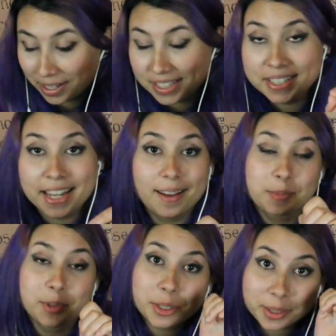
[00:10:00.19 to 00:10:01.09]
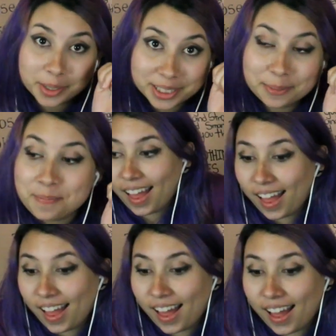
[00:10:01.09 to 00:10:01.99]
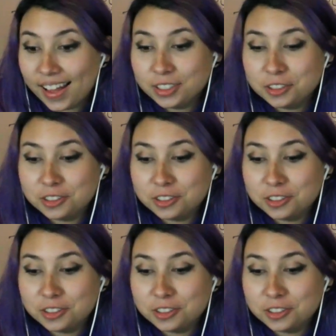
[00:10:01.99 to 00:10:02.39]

damn good. I